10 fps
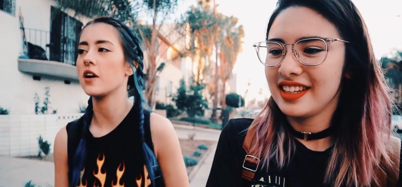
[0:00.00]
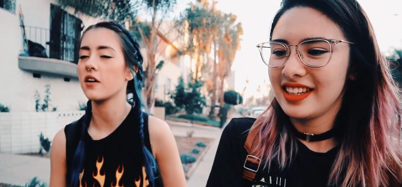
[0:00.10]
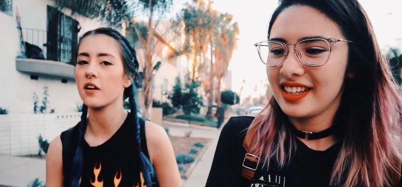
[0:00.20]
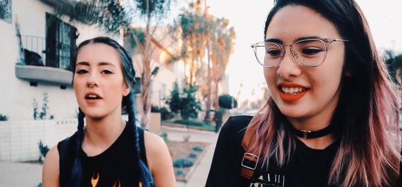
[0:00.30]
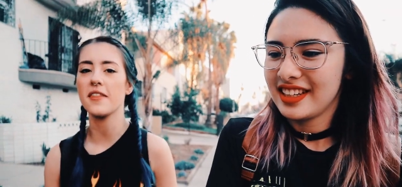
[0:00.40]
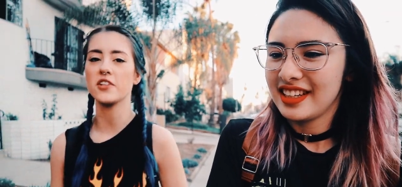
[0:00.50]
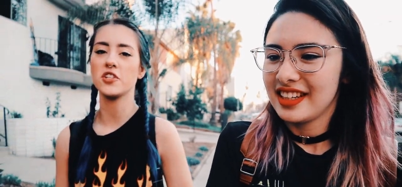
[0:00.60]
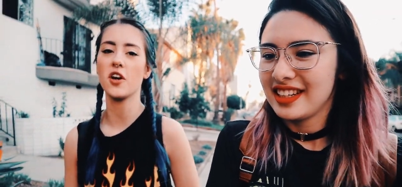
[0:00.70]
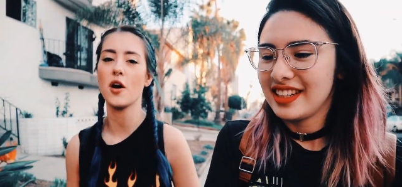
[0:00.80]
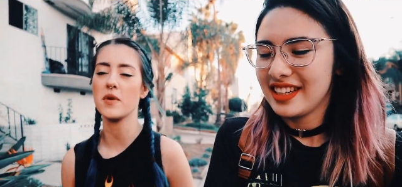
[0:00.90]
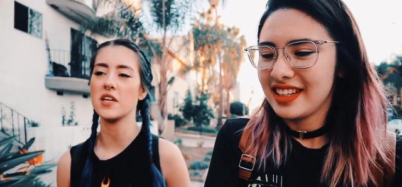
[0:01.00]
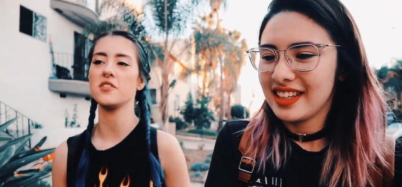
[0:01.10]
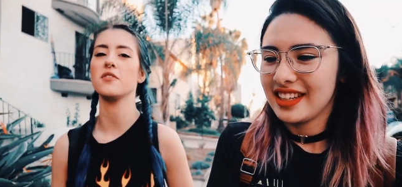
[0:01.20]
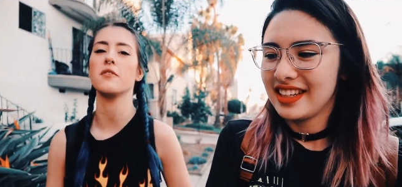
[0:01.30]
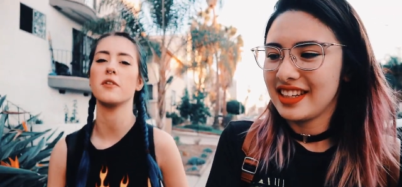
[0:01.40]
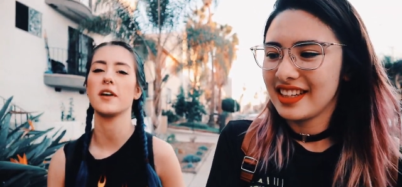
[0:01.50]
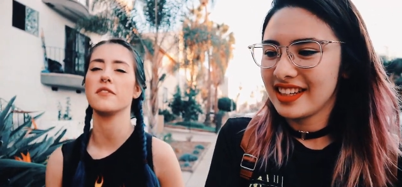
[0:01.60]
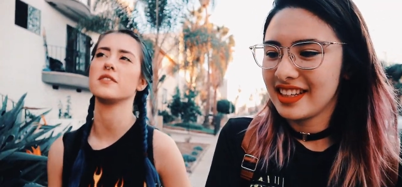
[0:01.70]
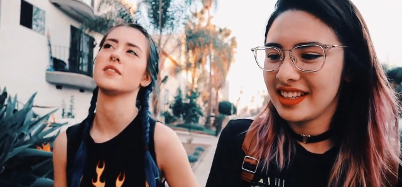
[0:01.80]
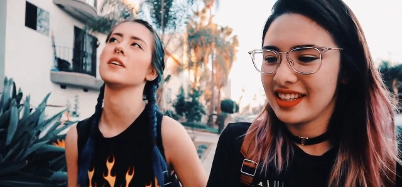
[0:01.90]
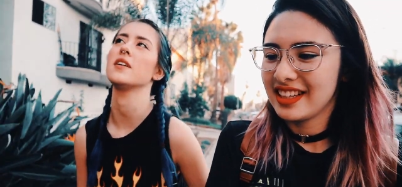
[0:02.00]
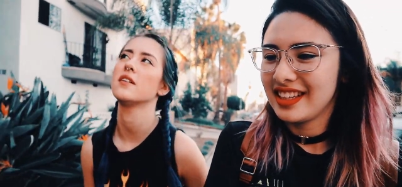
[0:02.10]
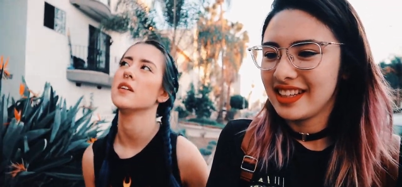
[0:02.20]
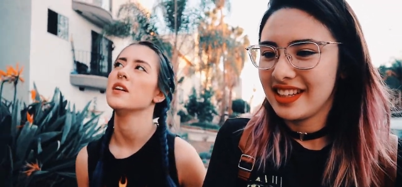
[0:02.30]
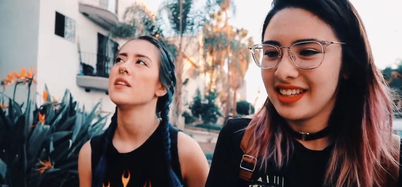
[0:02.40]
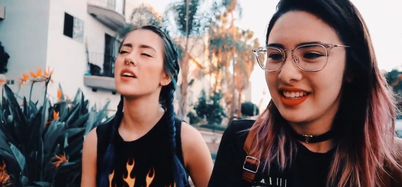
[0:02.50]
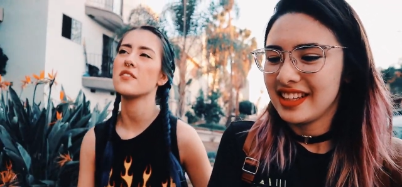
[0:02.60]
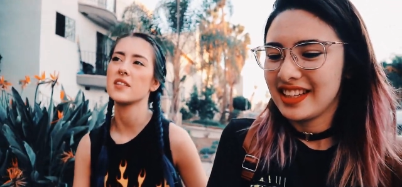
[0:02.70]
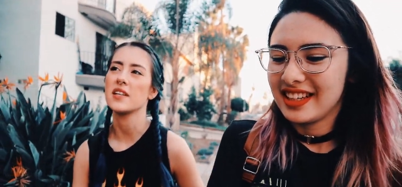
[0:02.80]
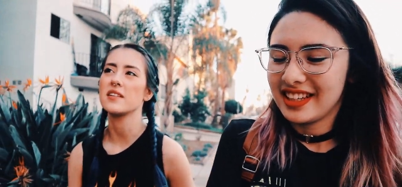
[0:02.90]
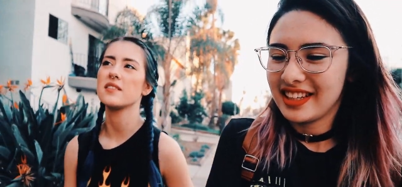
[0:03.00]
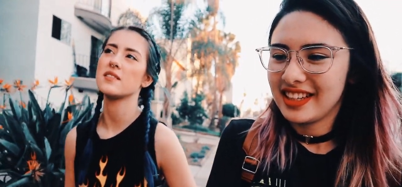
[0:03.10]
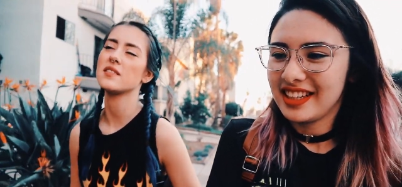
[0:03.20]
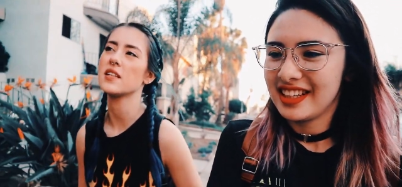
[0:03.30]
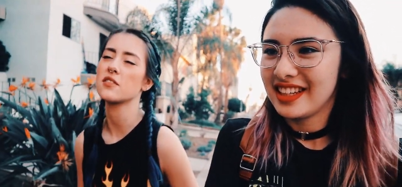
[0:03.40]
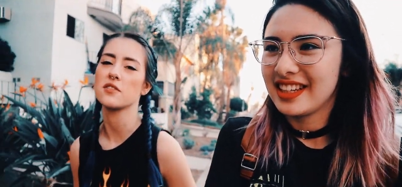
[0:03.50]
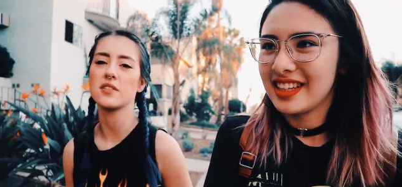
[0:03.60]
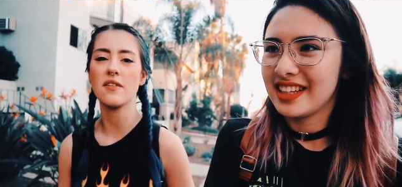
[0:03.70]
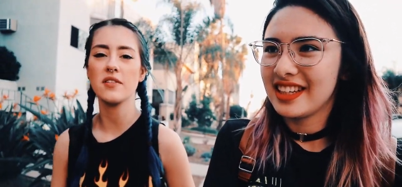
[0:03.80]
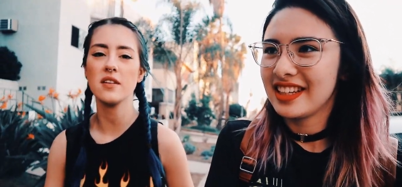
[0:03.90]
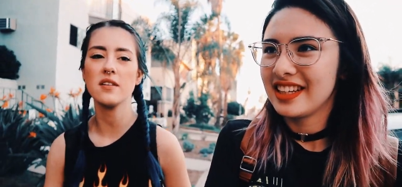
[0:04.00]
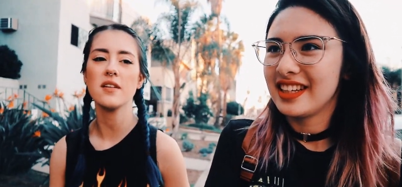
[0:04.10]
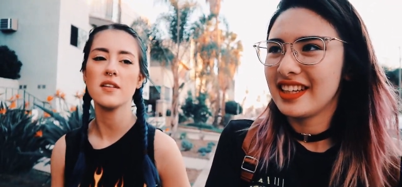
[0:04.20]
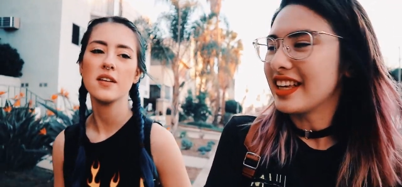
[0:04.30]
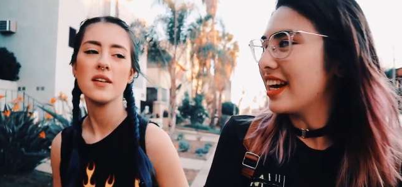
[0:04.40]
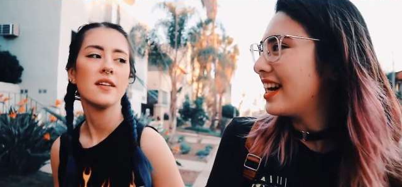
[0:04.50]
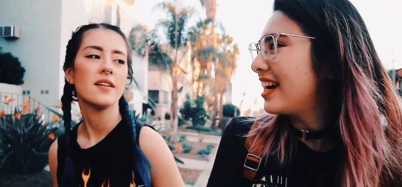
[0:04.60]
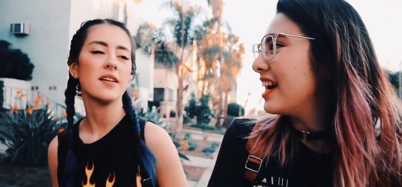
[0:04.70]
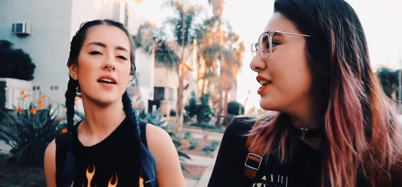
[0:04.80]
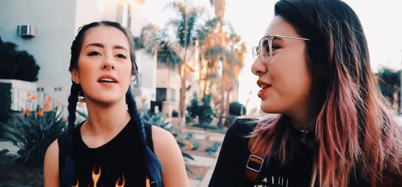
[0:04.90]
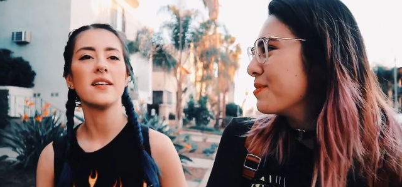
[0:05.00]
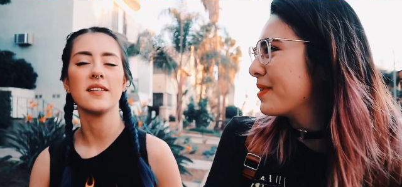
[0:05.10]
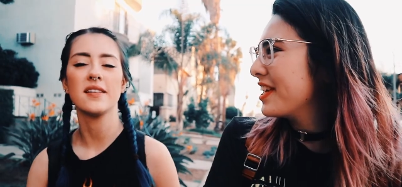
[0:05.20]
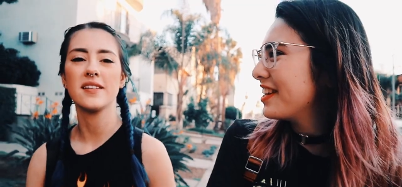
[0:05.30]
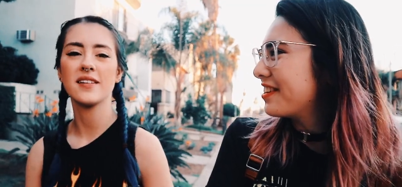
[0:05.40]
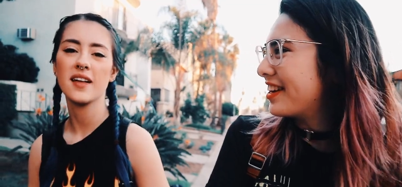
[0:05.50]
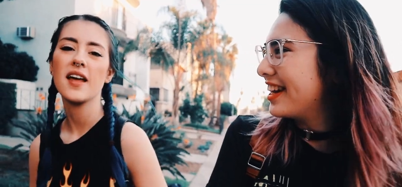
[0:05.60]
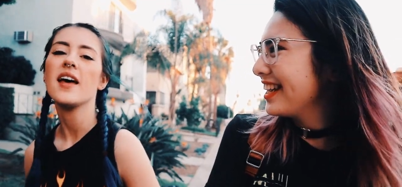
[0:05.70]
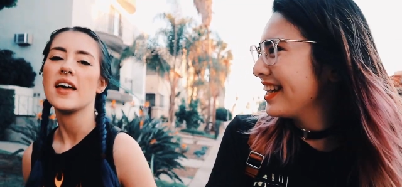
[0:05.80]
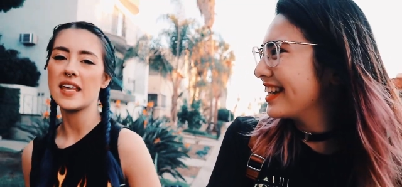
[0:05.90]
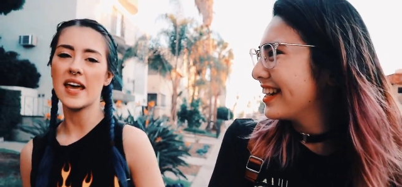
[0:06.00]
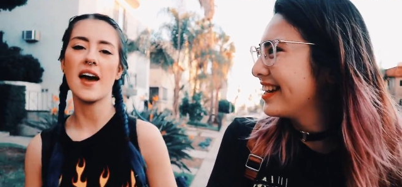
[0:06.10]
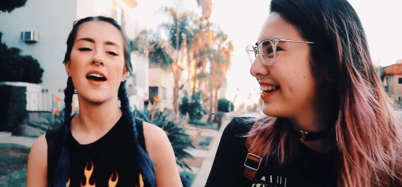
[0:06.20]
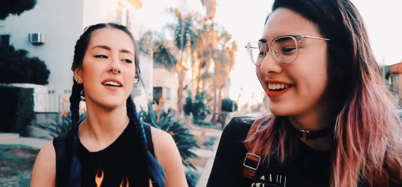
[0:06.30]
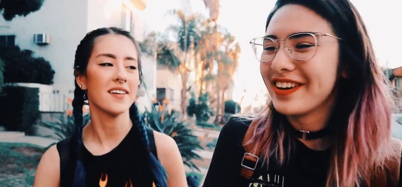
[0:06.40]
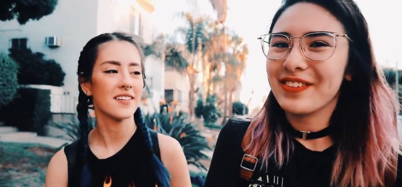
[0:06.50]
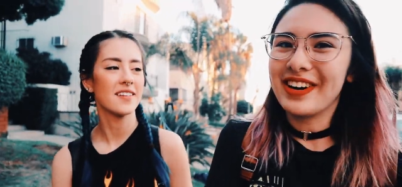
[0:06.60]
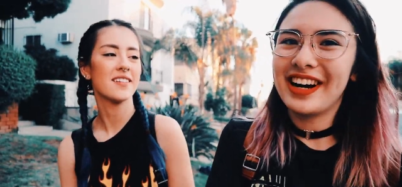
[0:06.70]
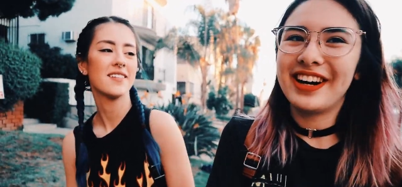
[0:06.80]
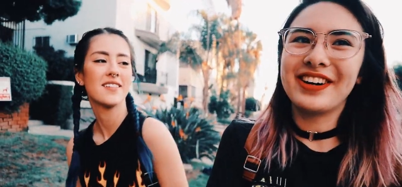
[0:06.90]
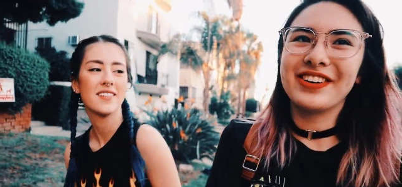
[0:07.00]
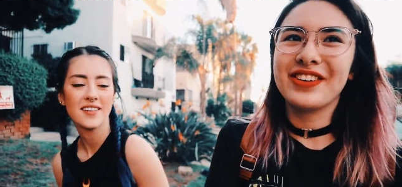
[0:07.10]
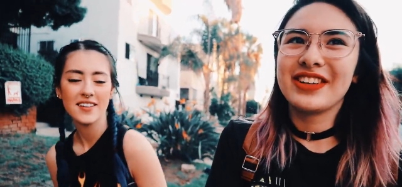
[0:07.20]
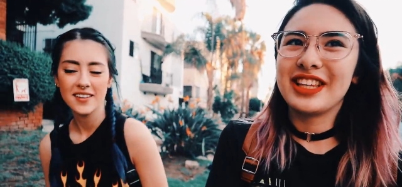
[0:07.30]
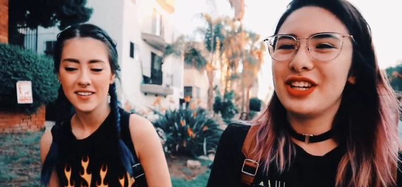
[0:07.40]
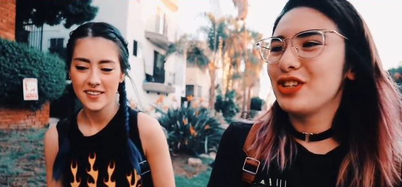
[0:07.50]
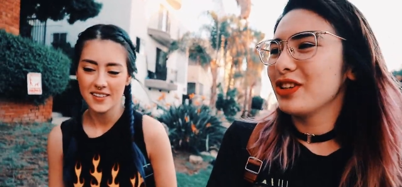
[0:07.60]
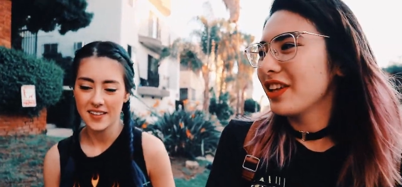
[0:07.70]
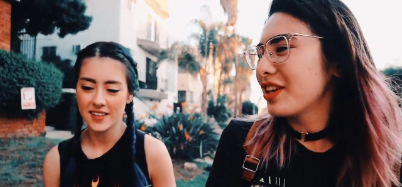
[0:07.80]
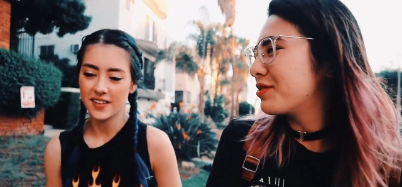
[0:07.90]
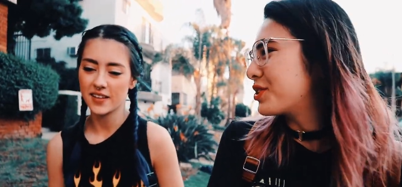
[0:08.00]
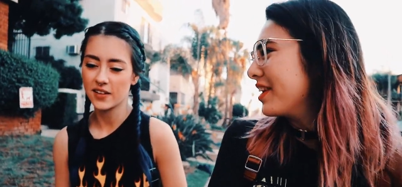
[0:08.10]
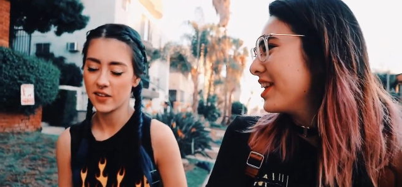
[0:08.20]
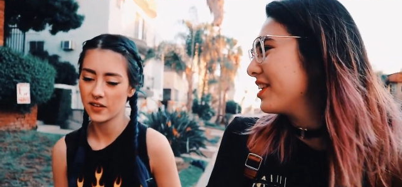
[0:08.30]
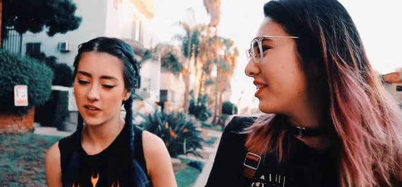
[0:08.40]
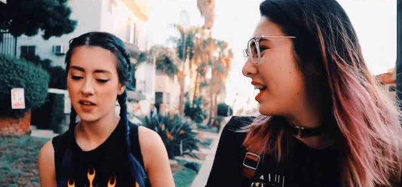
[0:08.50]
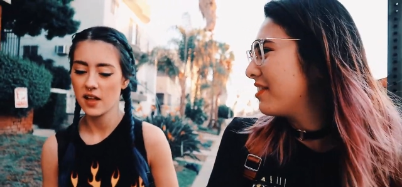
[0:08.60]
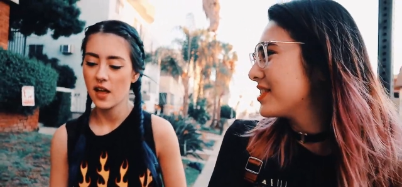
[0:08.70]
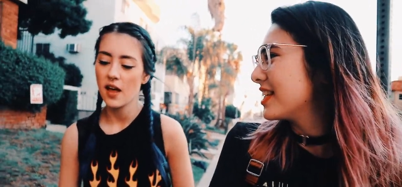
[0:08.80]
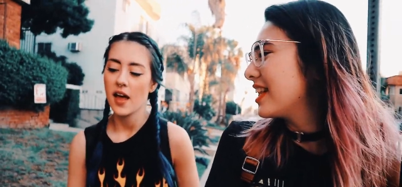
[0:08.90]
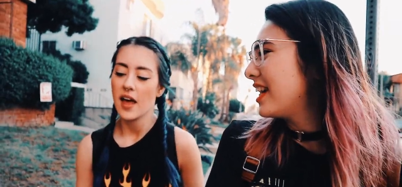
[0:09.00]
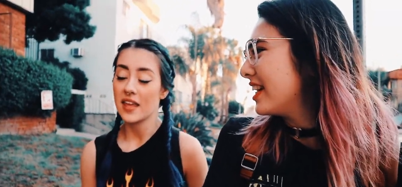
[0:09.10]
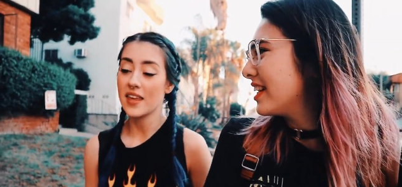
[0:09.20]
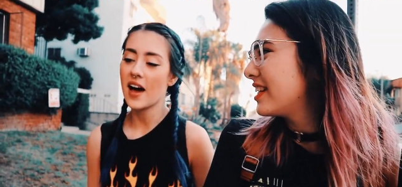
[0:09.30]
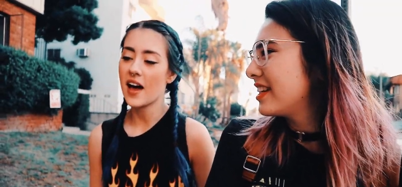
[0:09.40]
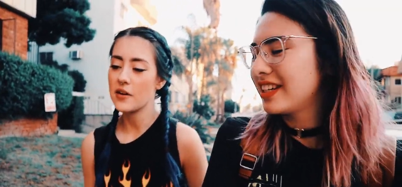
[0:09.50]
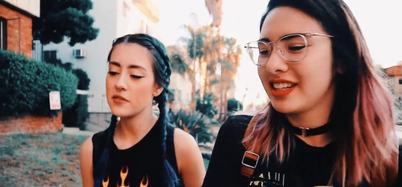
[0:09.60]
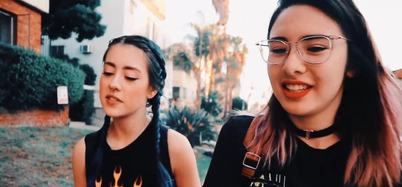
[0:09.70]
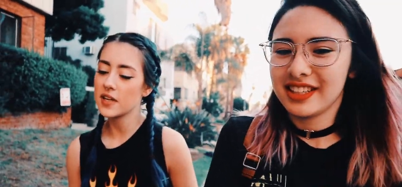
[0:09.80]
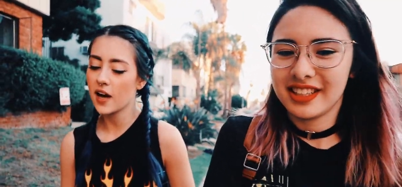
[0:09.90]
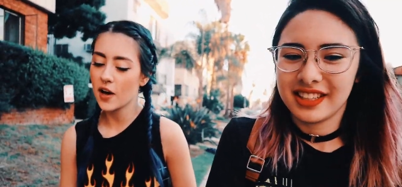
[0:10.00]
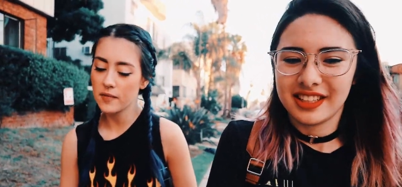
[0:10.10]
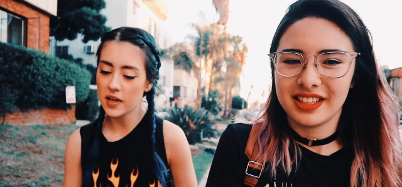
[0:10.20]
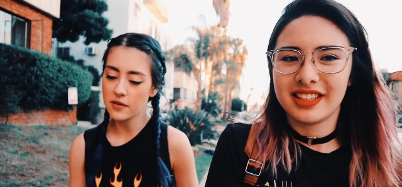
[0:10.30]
Speaker 1: younger, and then she got me into it when I was like, I think I was like six or seven.
Speaker 2: Yeah, and you competed, right? Yeah. Wow. Did you do a lot of training, or how was it like? Yeah,
Speaker 1: it was um,